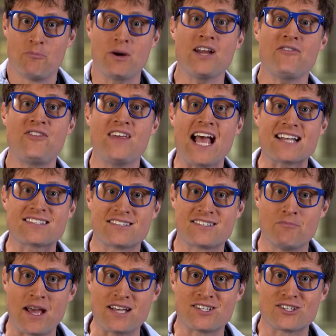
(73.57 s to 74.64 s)
But if the
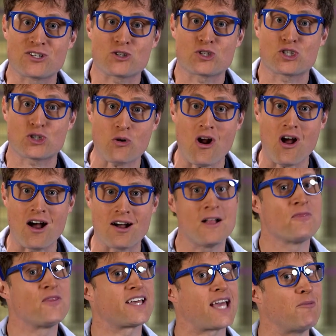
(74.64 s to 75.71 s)
acids and bases are strong,
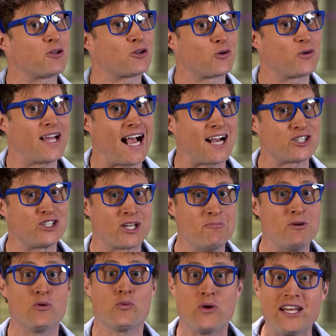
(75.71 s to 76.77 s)
the chemical reaction
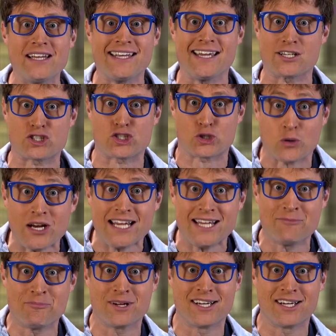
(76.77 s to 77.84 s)
can be really extreme.